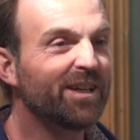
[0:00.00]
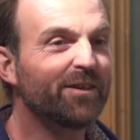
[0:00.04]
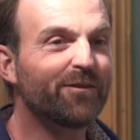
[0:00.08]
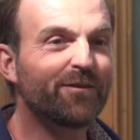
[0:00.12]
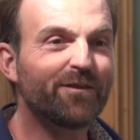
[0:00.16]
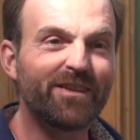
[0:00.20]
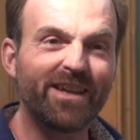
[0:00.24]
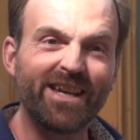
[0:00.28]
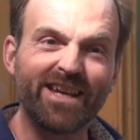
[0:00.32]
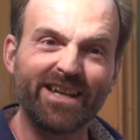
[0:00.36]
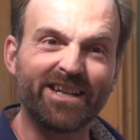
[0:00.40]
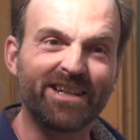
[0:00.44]

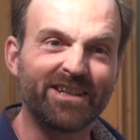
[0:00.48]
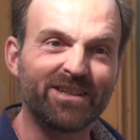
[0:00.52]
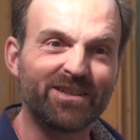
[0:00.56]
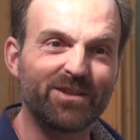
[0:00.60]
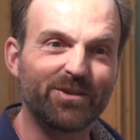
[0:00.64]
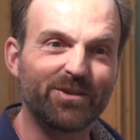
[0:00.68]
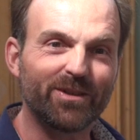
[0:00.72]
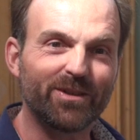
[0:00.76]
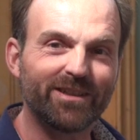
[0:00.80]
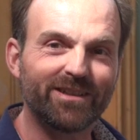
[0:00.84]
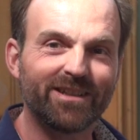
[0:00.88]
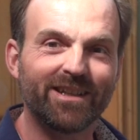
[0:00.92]
If they can
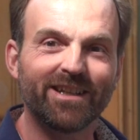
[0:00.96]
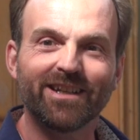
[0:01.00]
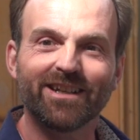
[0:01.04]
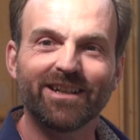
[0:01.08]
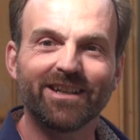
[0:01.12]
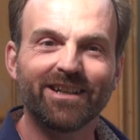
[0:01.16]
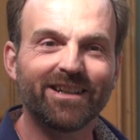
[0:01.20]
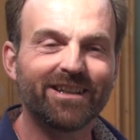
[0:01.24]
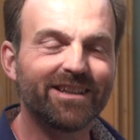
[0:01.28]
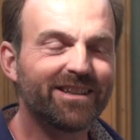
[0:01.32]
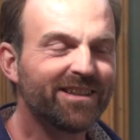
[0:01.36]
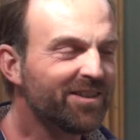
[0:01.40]
it,
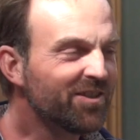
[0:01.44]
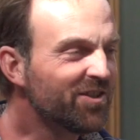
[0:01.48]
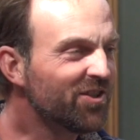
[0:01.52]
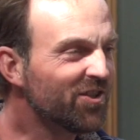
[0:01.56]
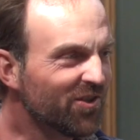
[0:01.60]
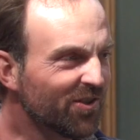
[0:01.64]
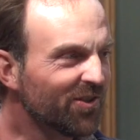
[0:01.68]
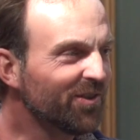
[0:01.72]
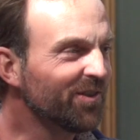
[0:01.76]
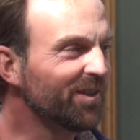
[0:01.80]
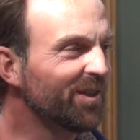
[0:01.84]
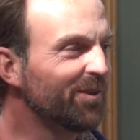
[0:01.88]
then
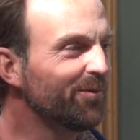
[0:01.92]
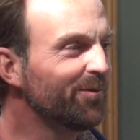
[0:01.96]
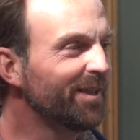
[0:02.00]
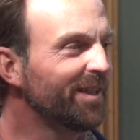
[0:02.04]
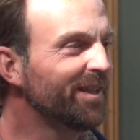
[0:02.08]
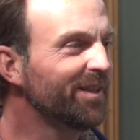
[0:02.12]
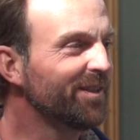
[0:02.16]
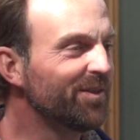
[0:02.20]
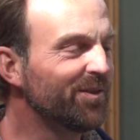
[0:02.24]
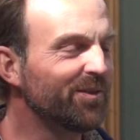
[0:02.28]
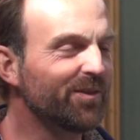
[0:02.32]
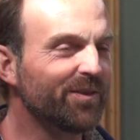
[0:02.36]
surely we
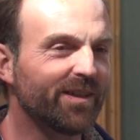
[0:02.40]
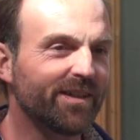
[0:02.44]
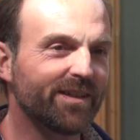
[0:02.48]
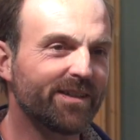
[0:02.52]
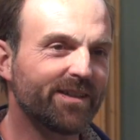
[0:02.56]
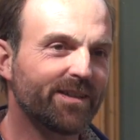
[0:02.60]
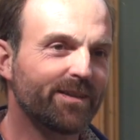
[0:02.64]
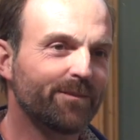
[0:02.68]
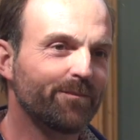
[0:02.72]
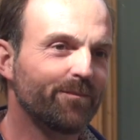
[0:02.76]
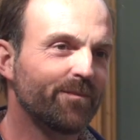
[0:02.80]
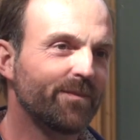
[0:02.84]
can do
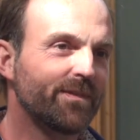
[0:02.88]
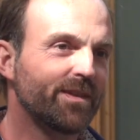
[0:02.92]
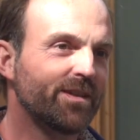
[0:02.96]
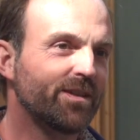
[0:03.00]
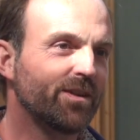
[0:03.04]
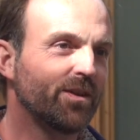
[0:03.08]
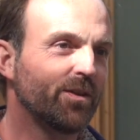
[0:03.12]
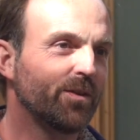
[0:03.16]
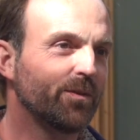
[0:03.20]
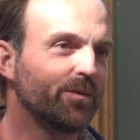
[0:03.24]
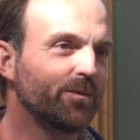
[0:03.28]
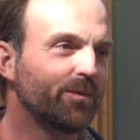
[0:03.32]
this.
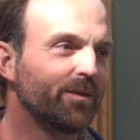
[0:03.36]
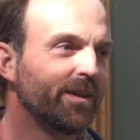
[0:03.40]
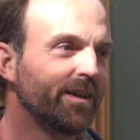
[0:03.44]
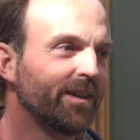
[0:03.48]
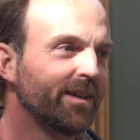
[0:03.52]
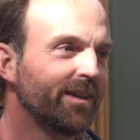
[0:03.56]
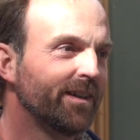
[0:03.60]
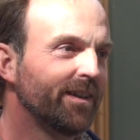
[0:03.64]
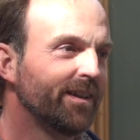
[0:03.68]
So,